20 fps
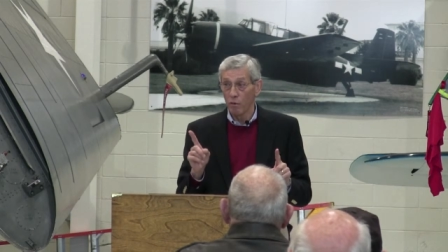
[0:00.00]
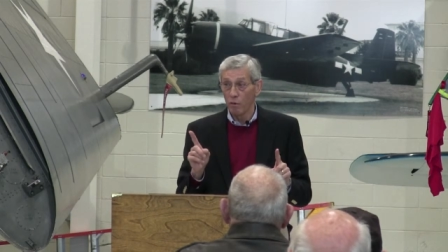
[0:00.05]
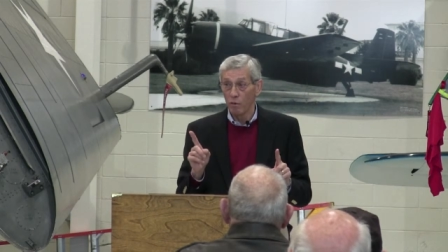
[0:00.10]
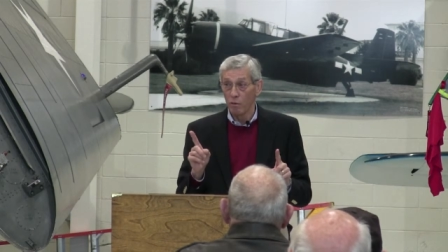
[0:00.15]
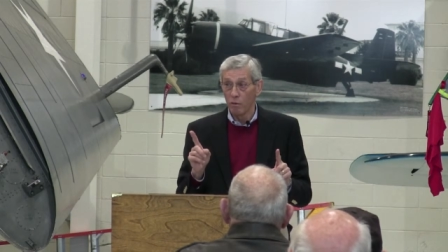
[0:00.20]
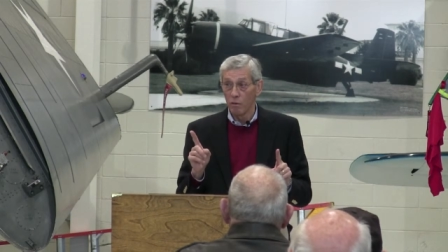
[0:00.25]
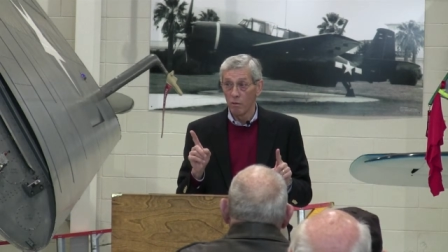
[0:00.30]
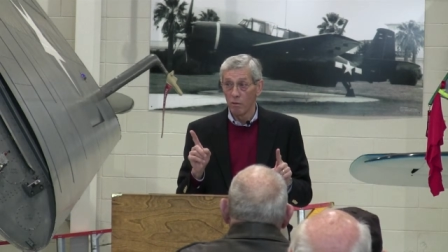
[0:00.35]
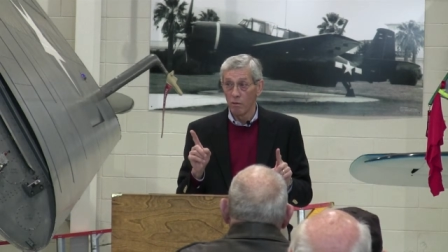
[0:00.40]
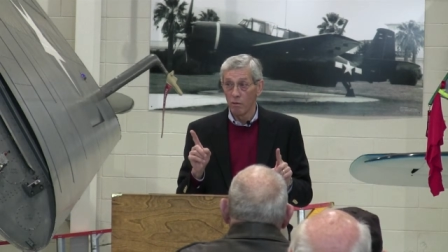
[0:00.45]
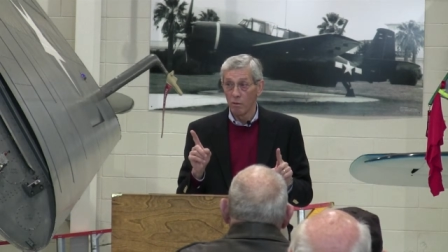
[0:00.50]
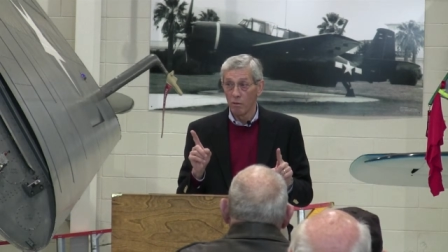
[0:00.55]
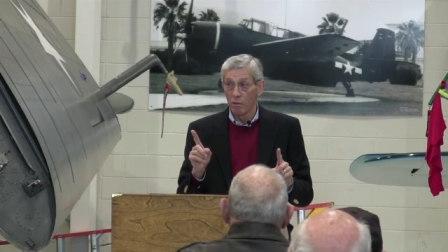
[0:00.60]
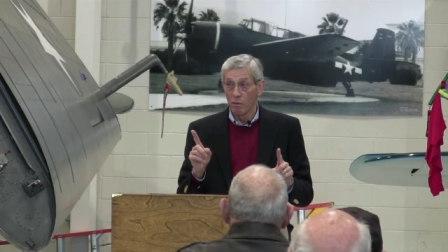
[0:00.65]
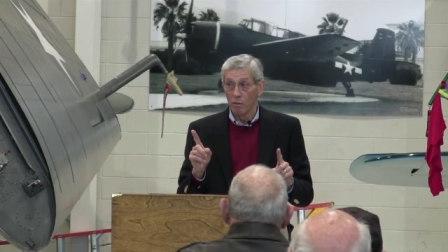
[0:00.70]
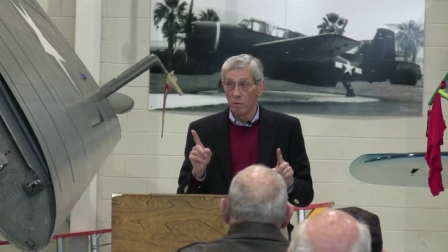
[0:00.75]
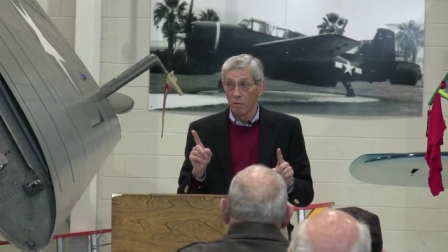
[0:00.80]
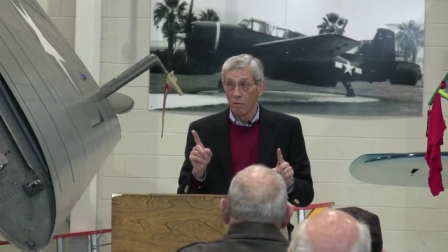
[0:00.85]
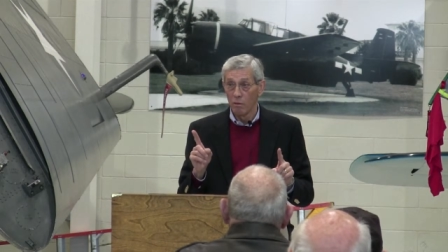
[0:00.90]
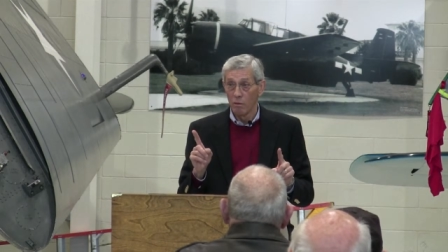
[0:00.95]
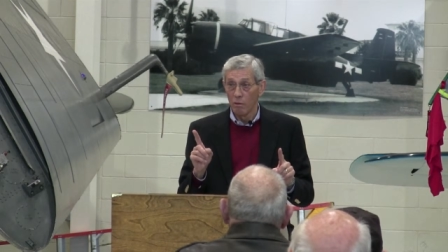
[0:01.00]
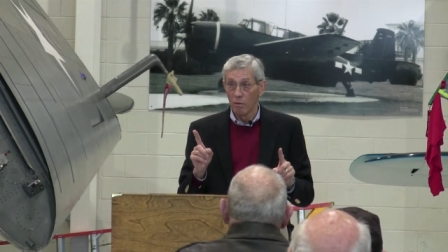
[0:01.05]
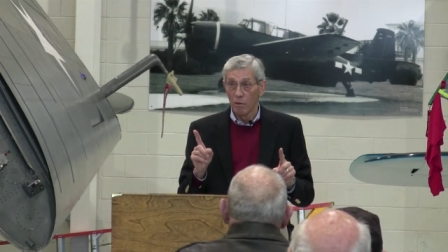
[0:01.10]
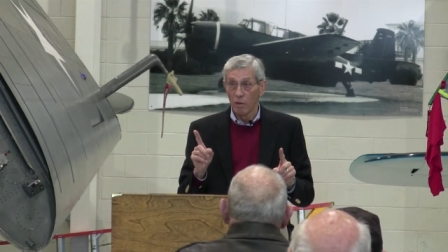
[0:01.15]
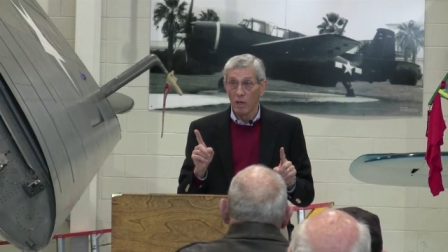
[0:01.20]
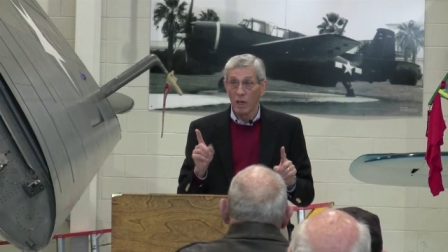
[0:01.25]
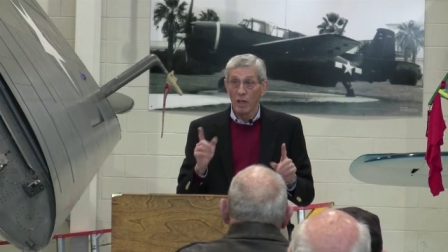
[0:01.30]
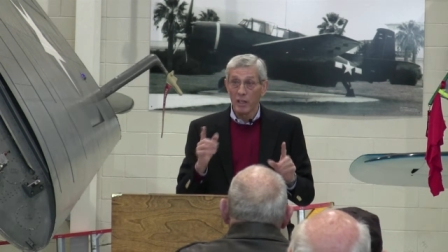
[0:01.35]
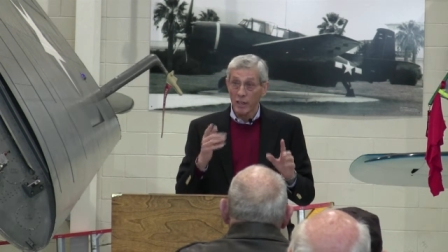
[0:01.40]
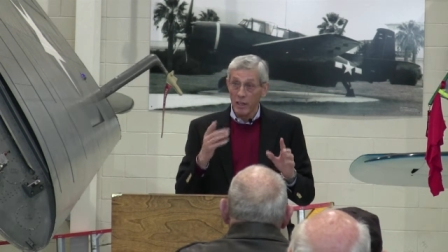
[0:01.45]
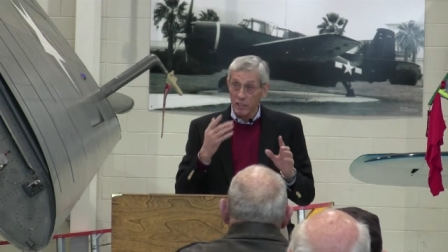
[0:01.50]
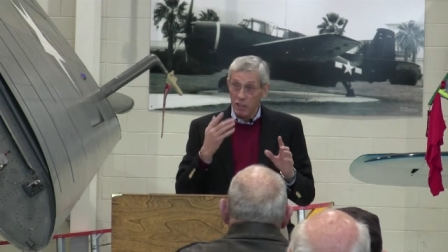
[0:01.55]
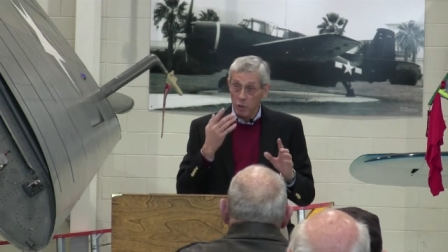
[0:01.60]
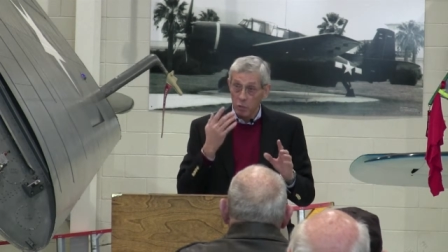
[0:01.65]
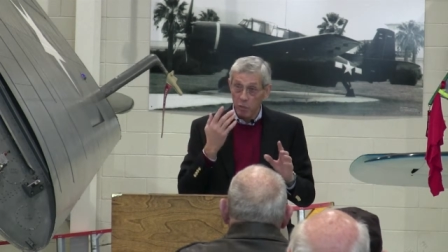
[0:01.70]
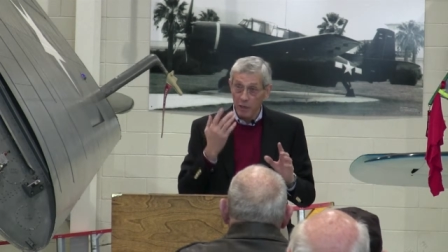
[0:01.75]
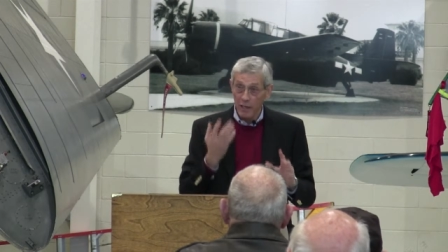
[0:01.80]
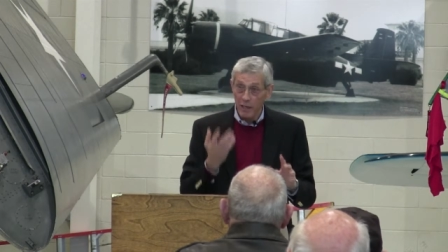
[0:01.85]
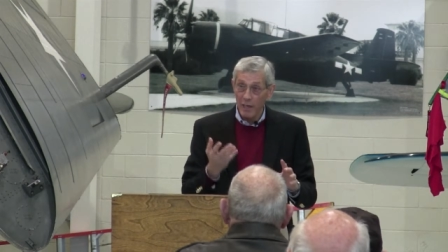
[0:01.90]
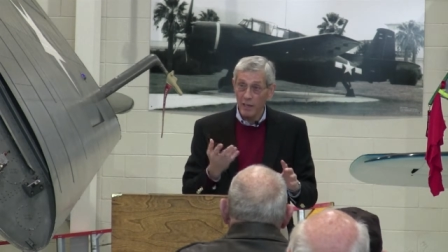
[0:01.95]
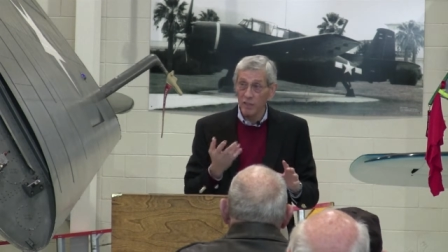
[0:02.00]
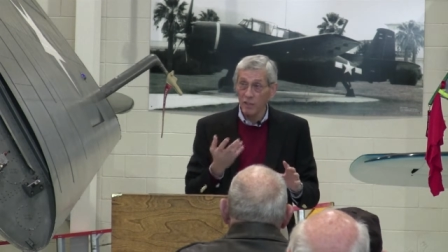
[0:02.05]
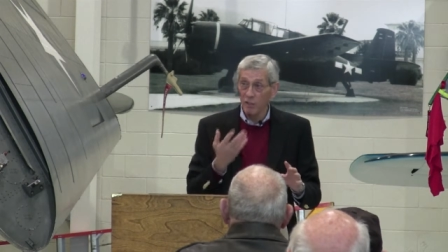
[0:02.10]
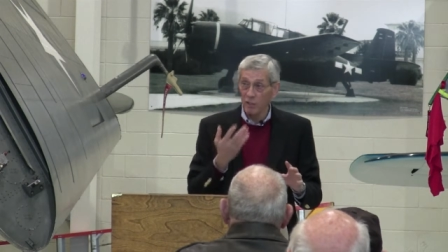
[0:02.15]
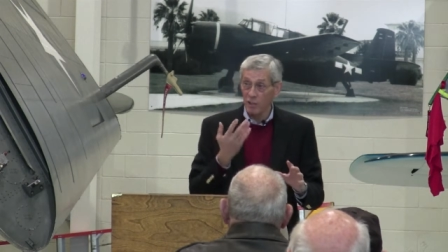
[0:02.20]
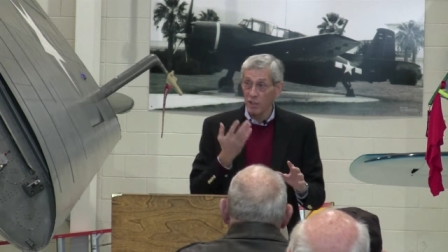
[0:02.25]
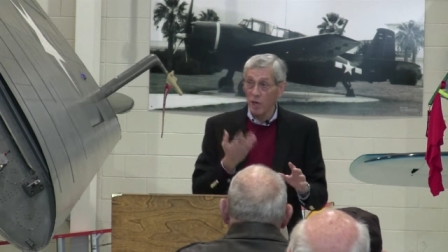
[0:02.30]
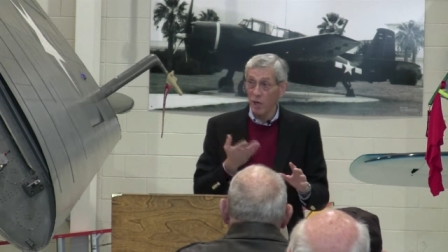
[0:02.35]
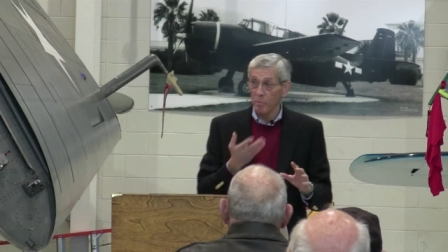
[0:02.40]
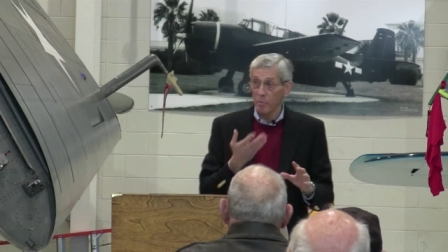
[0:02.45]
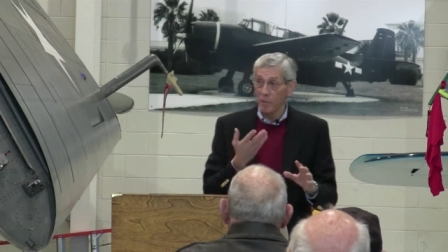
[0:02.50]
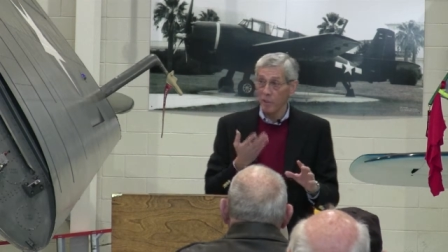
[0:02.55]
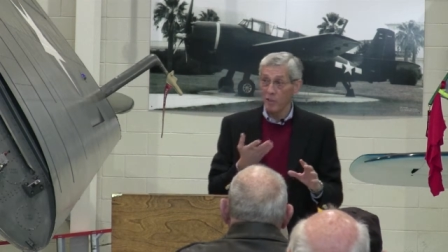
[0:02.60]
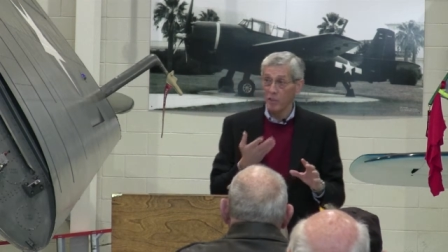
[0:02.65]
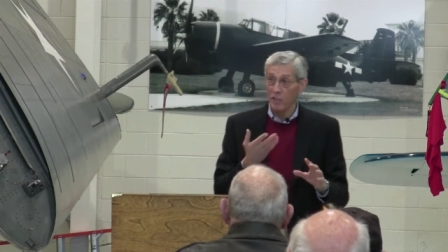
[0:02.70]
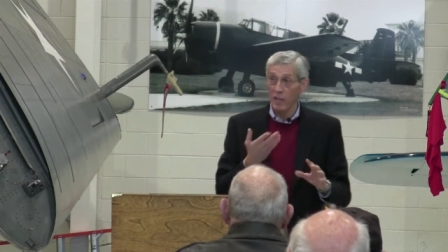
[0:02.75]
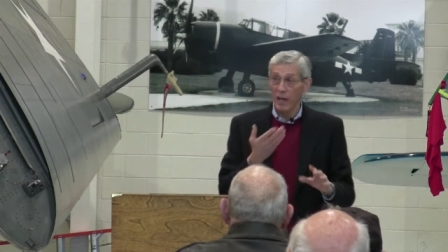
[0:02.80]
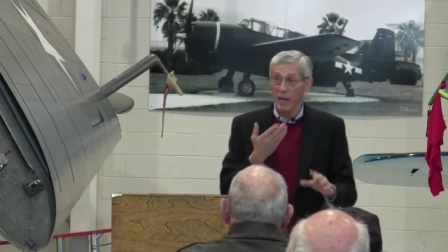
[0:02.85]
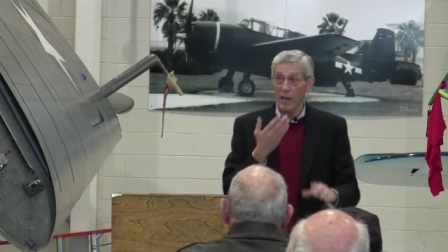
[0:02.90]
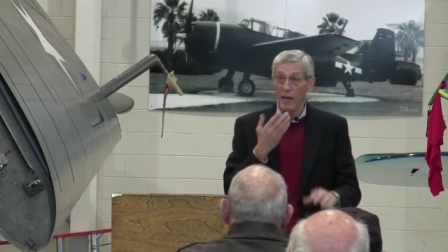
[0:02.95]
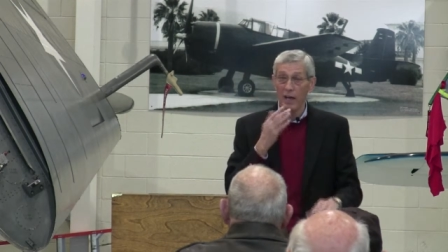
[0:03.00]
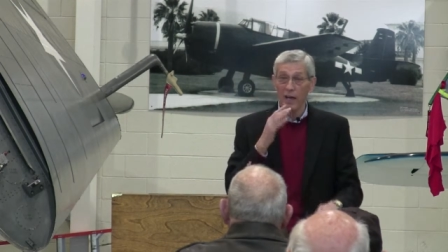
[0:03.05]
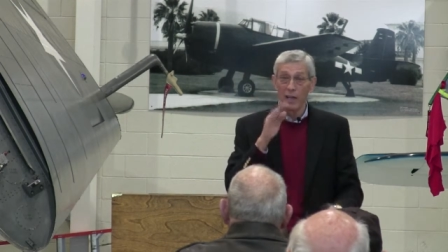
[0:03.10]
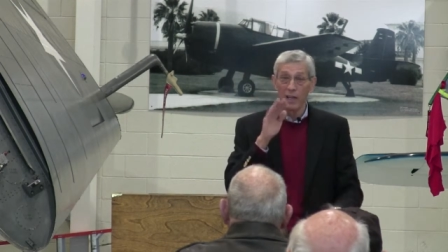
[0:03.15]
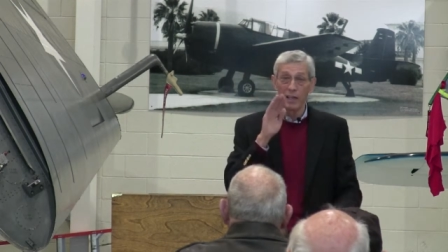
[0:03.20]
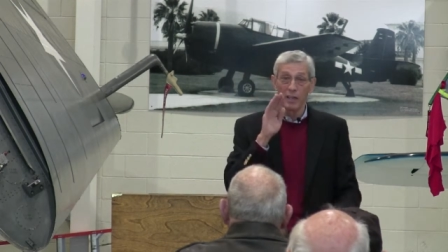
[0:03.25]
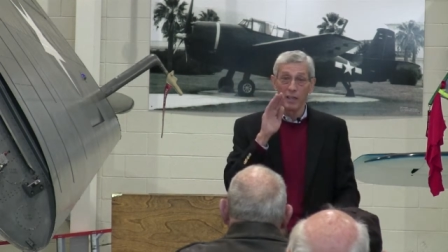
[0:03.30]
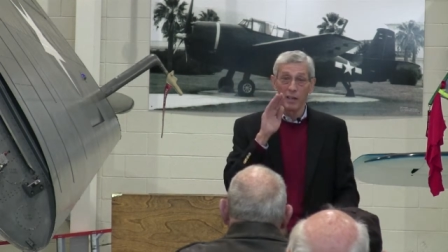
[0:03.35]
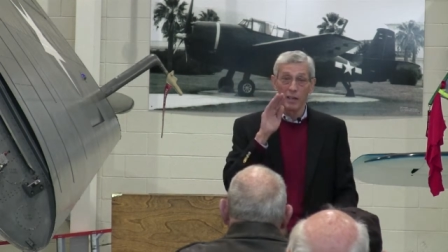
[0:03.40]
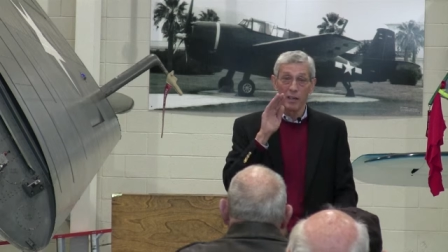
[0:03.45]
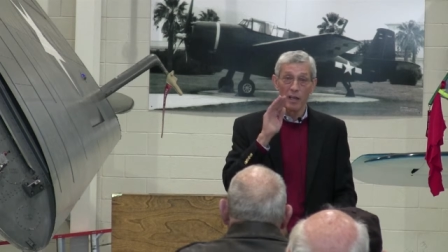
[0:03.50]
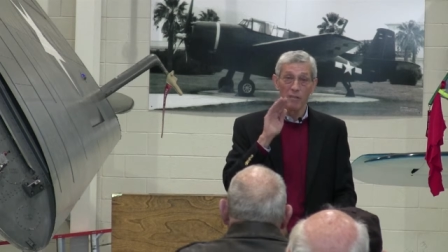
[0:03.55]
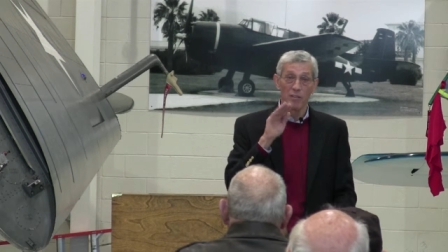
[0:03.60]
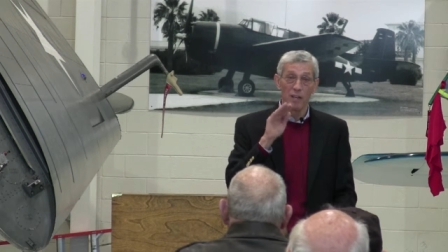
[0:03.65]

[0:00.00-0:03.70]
I've got a split S on top of this guy and